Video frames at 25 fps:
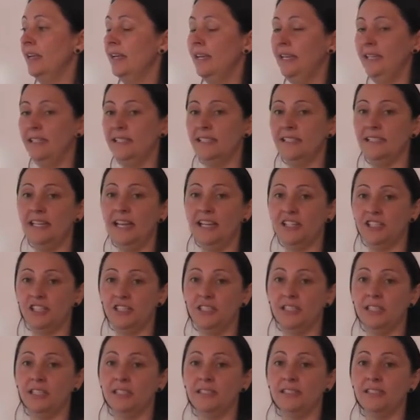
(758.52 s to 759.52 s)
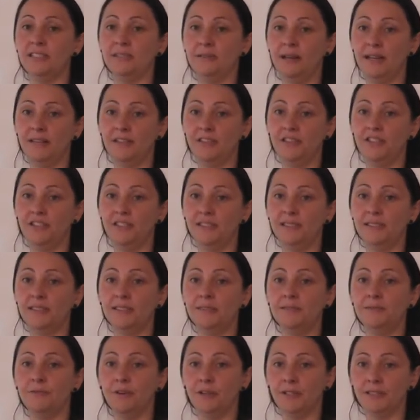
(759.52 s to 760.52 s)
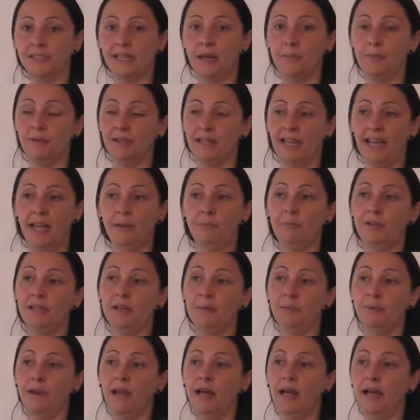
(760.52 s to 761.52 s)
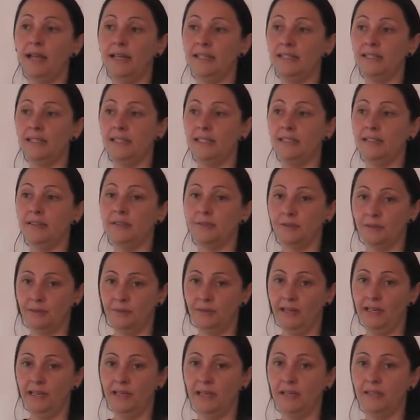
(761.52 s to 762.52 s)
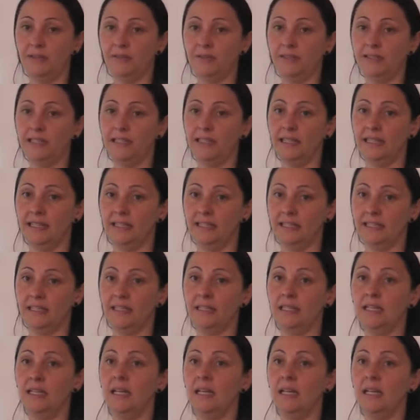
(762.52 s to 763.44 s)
international strategies, for example, can be applied in Australia and New Zealand.